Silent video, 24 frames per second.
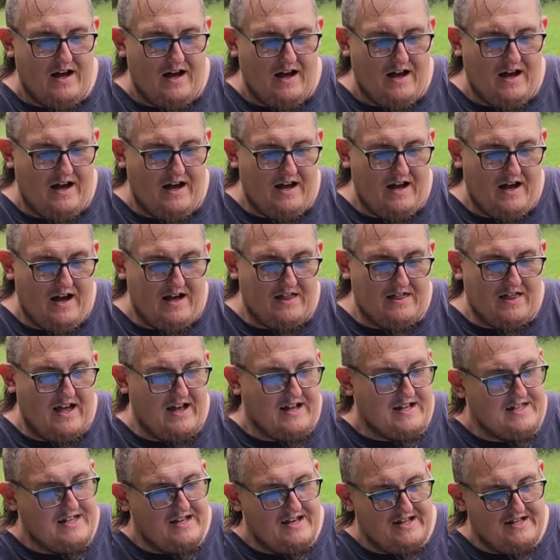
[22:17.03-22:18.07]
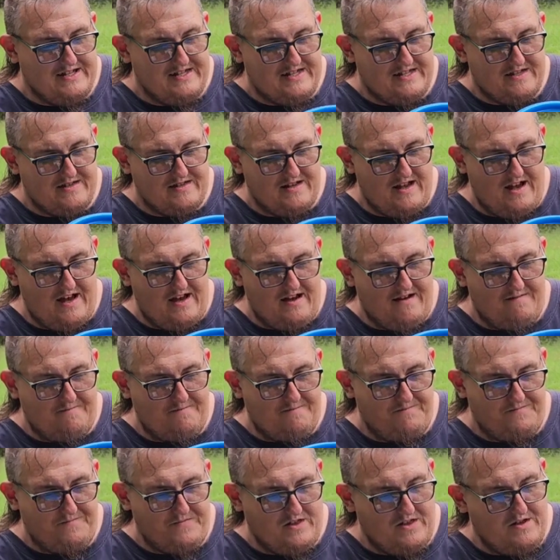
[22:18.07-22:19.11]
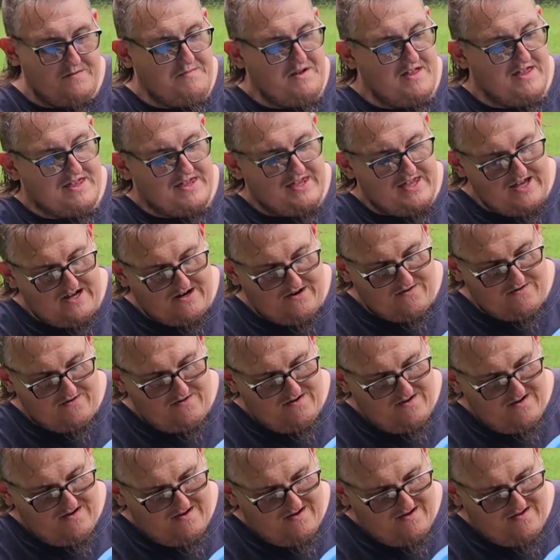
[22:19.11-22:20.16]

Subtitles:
I like that it's a little bit thicker.